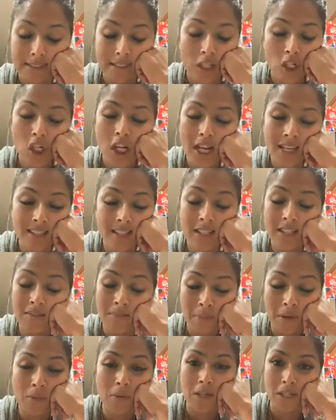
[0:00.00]
the chances
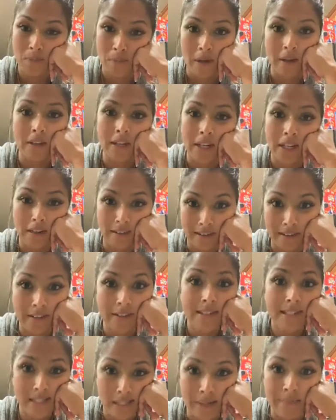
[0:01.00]
of me responding
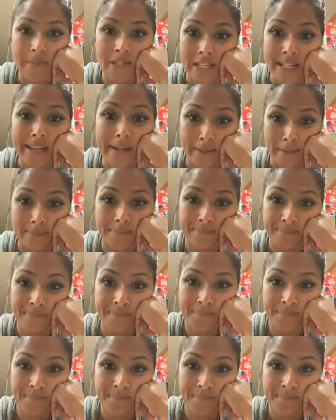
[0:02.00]
are slim to nil.